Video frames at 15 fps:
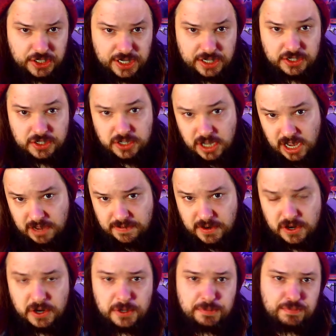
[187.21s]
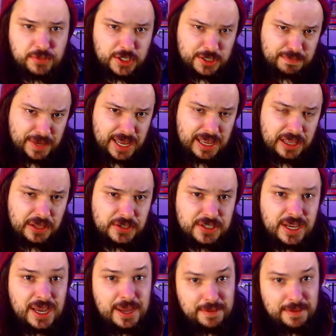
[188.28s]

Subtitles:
as cover, spells,